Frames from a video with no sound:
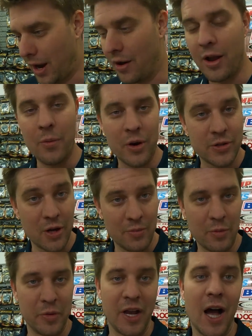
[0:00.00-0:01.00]
area where it's
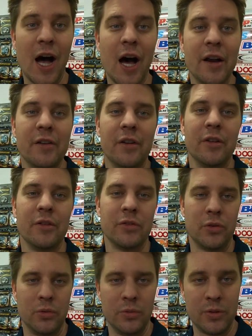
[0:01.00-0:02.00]
going to be really hard
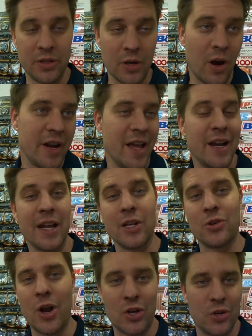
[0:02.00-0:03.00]
to tie down and
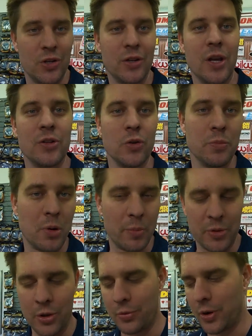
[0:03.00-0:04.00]
get traction and do
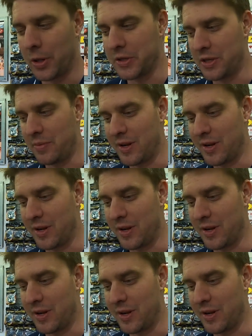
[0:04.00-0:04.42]
properly on the rollers.